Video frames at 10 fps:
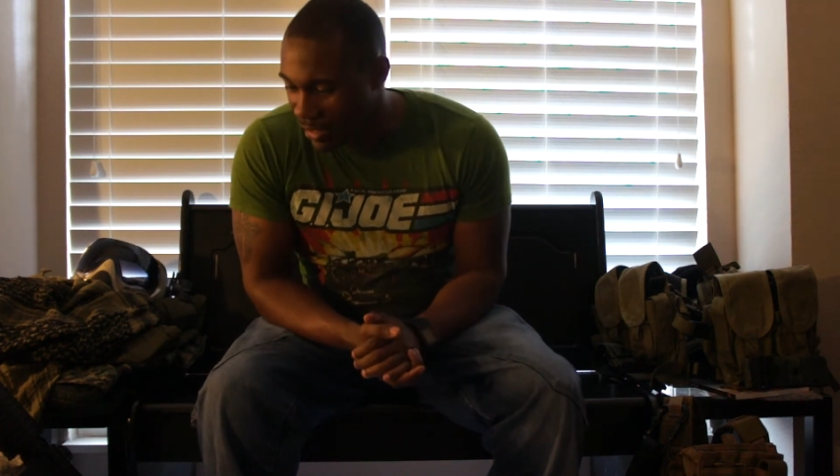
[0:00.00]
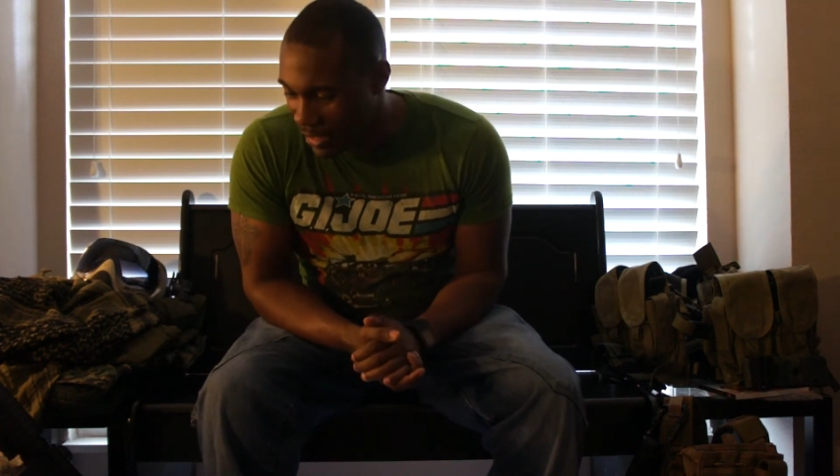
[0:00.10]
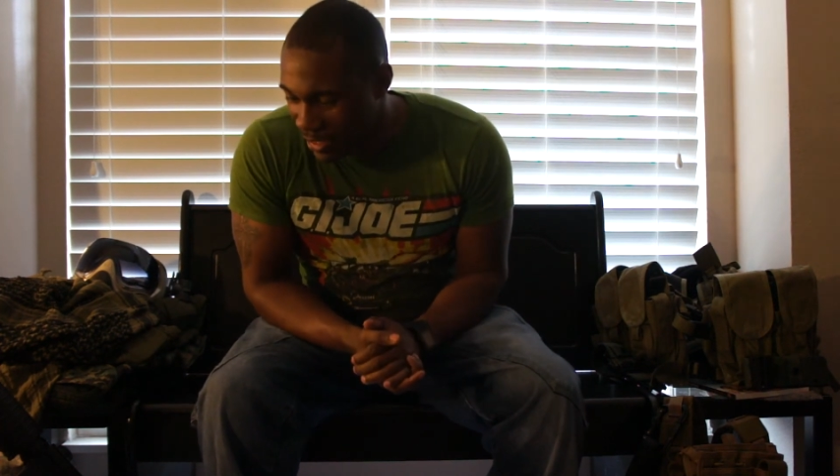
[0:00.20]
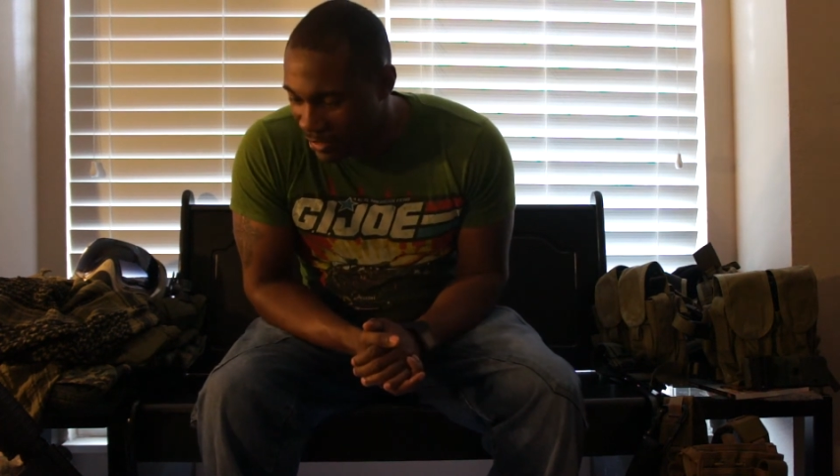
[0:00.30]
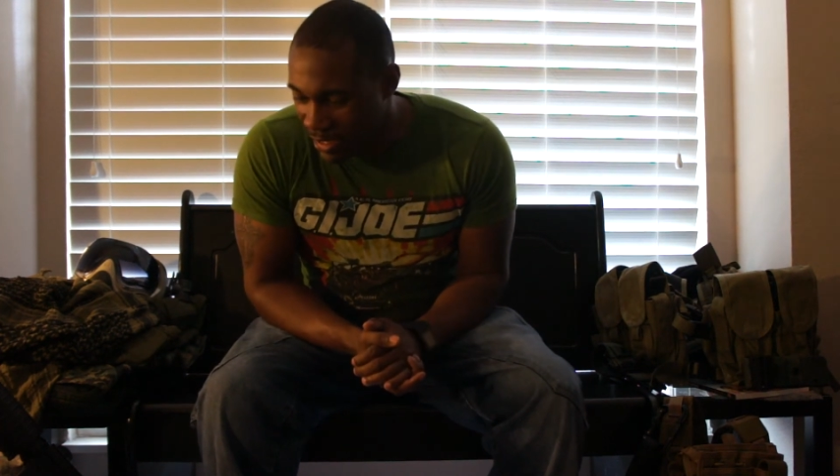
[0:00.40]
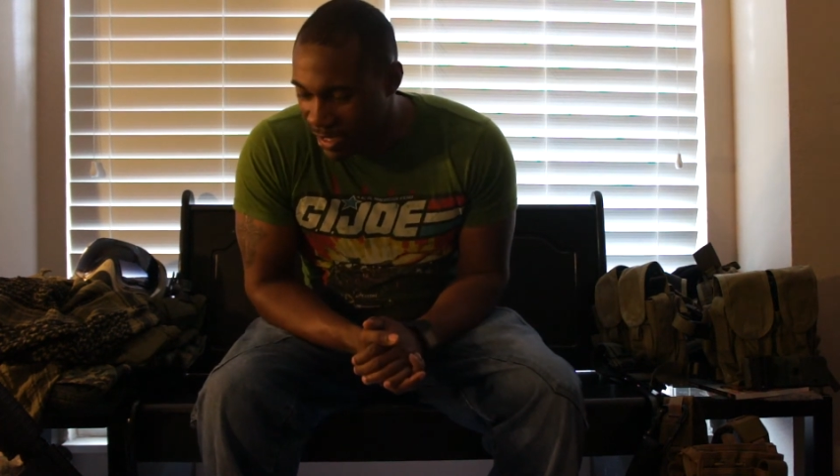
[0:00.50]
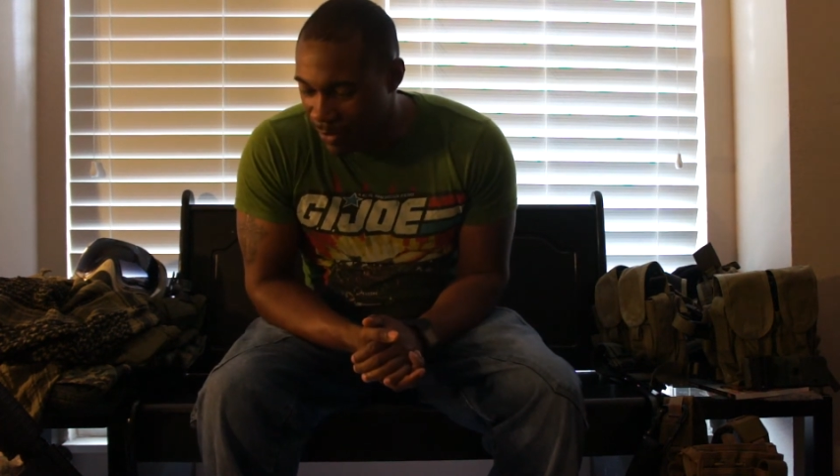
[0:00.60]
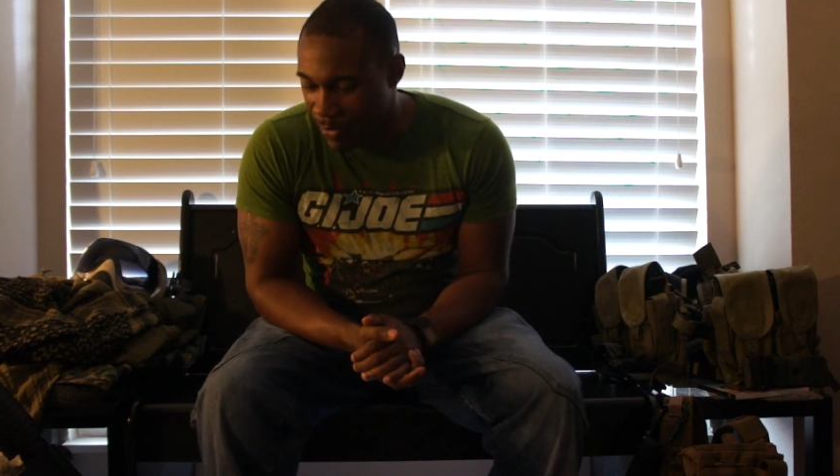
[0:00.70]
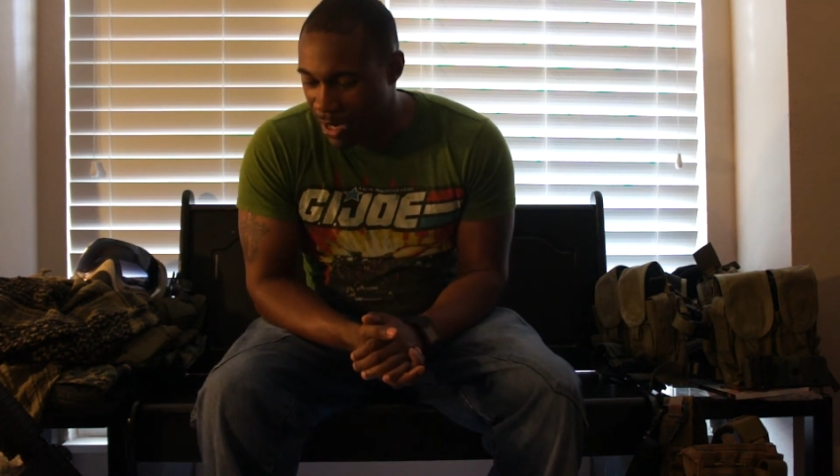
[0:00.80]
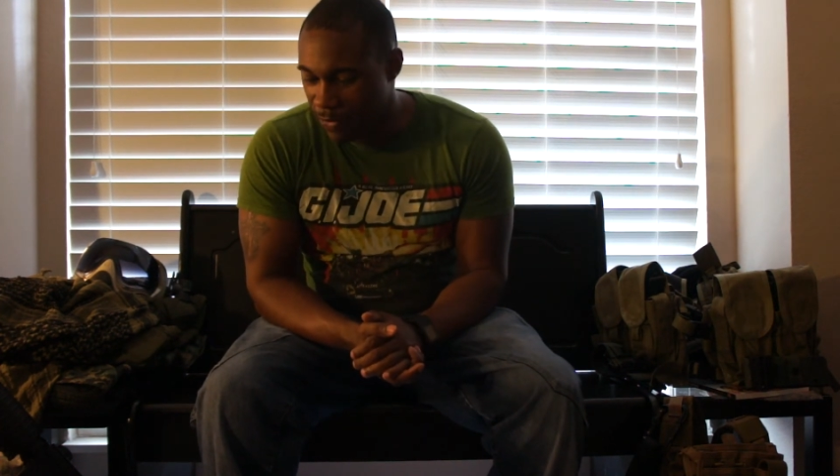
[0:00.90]
that's kind
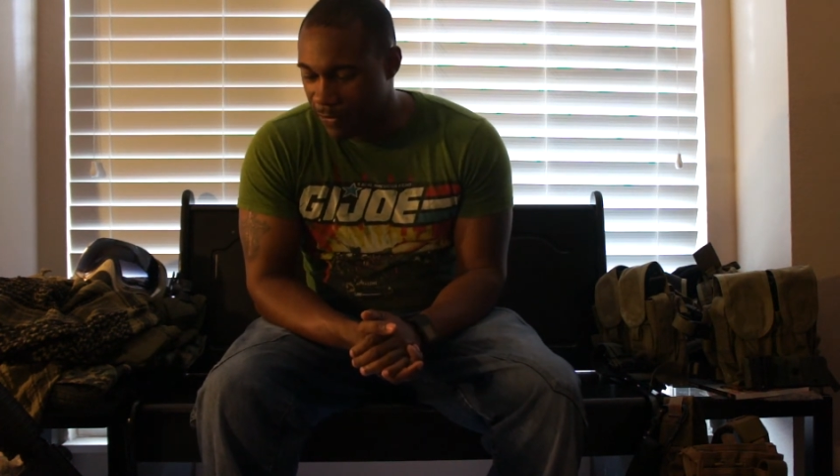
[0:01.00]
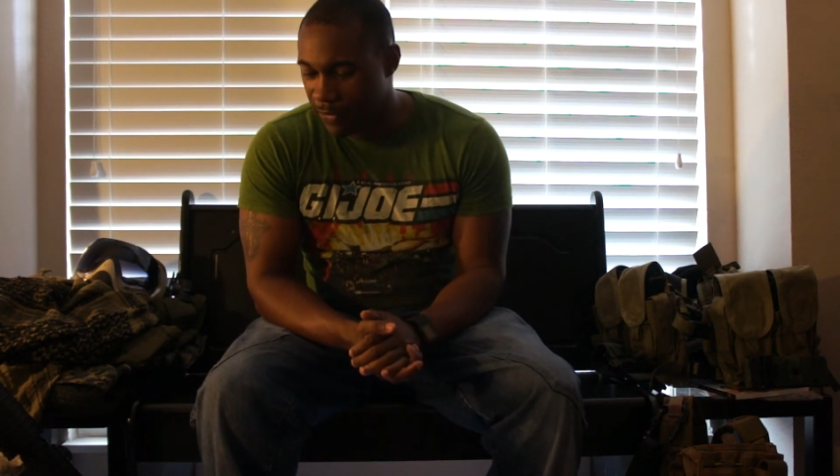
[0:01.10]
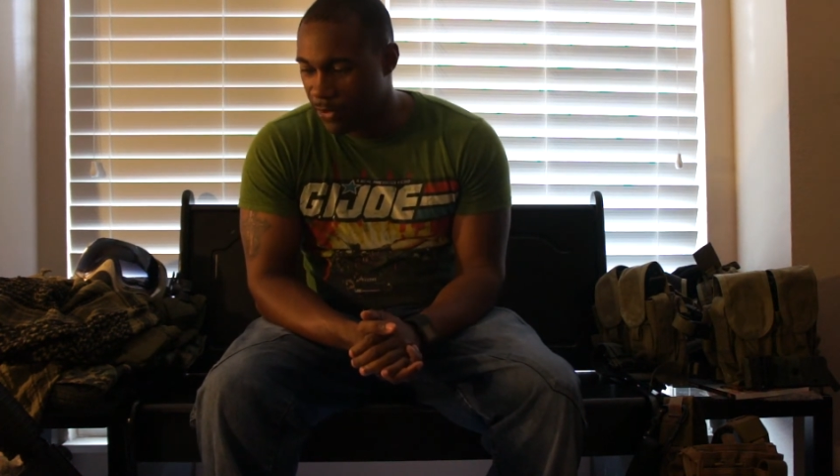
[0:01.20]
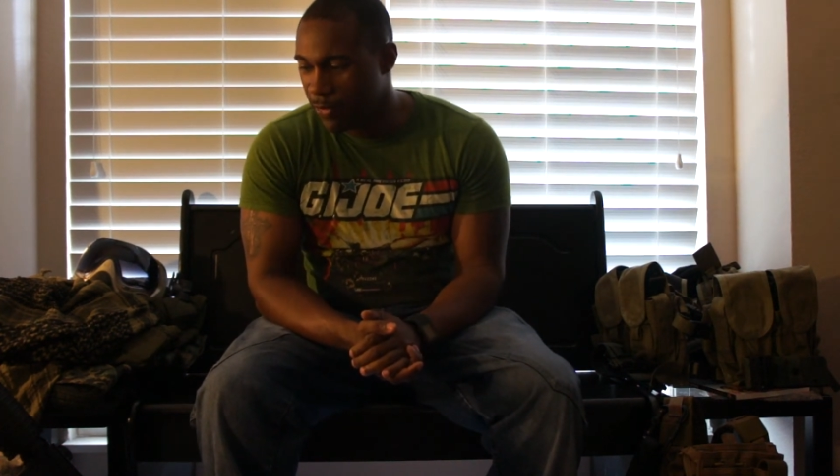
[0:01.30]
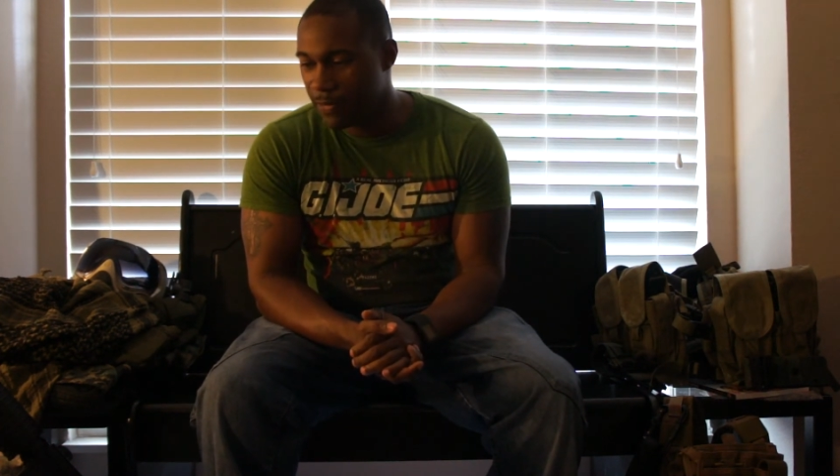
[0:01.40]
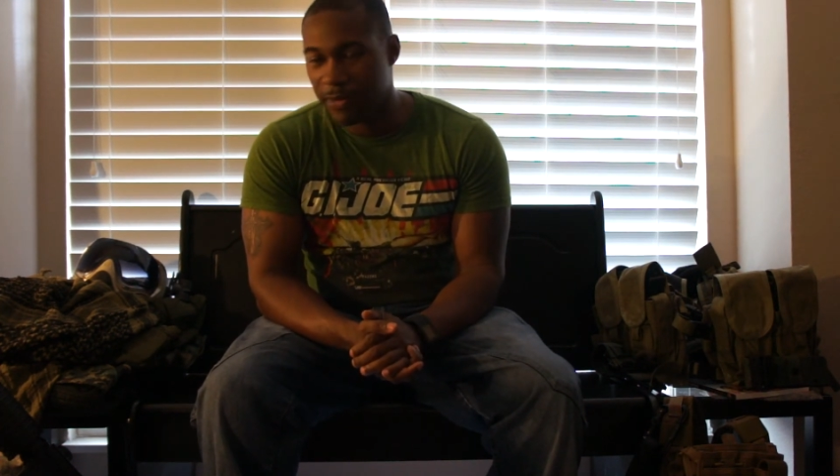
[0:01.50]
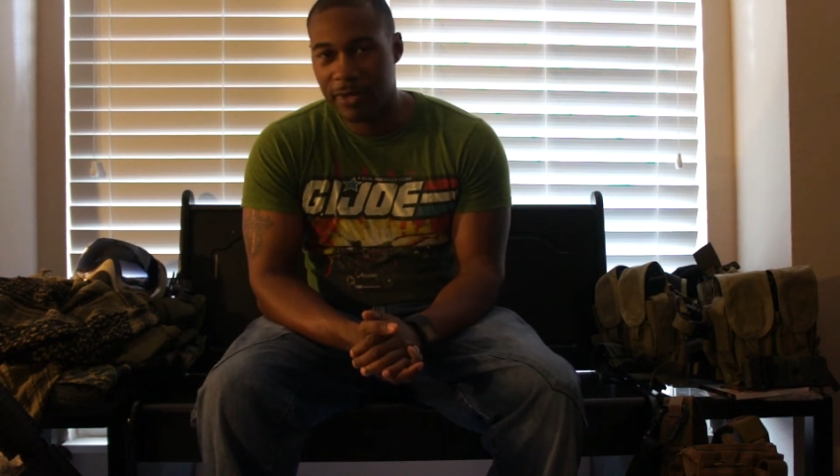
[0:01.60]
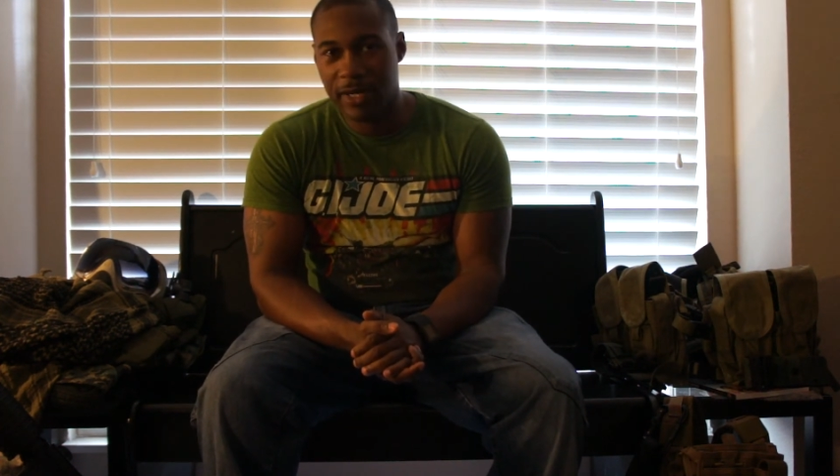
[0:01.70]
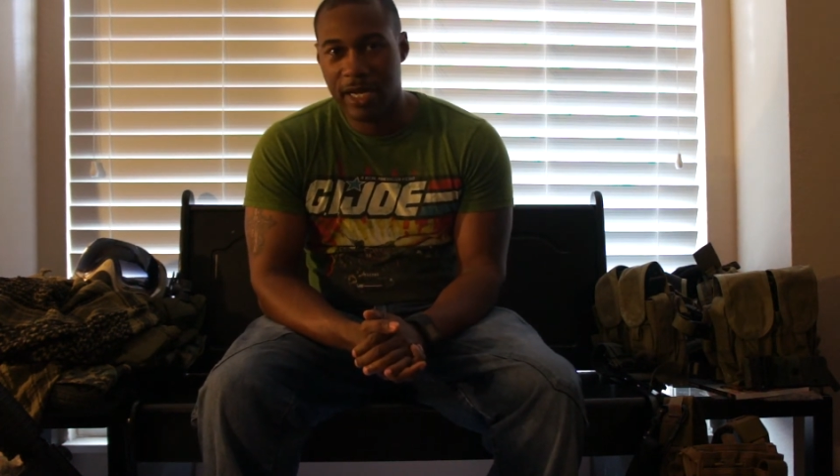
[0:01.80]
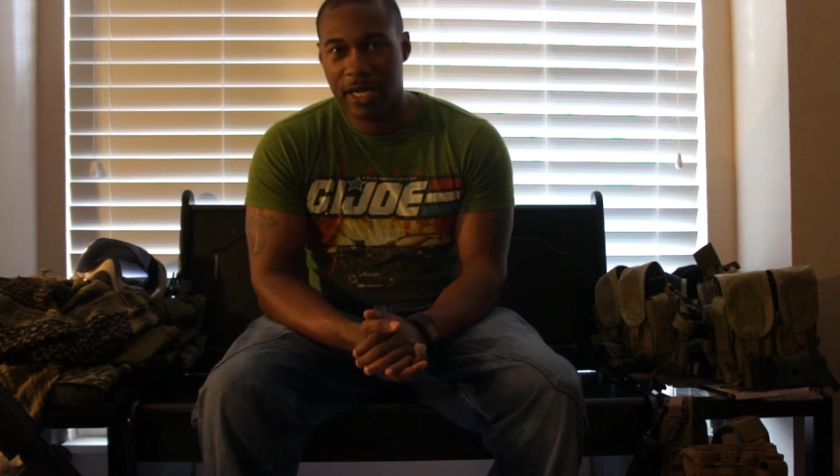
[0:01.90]
of my review for
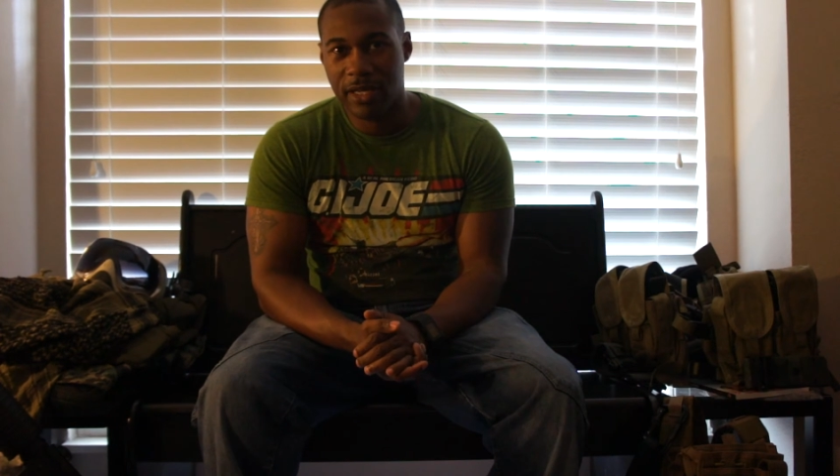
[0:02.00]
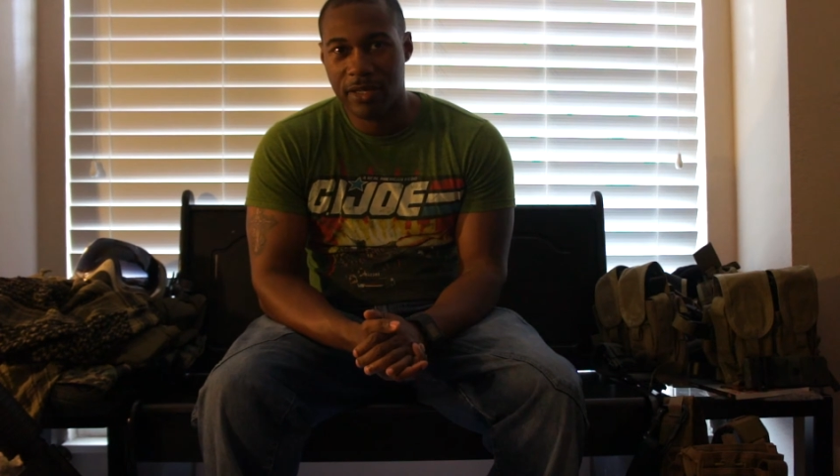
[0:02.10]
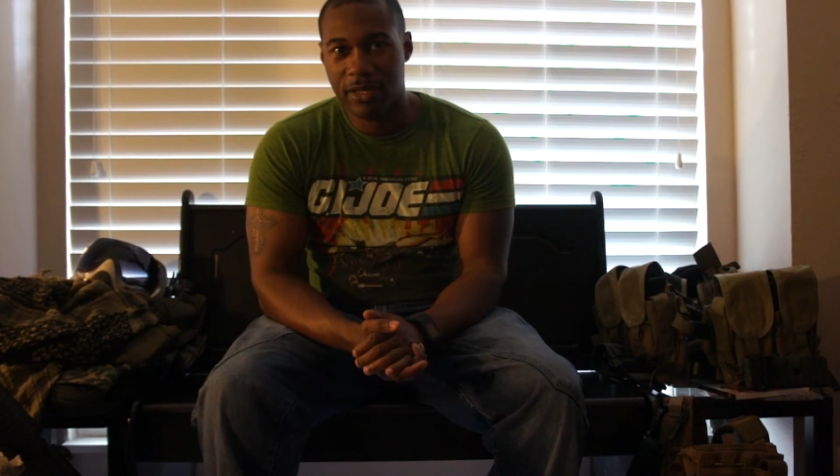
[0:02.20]
today.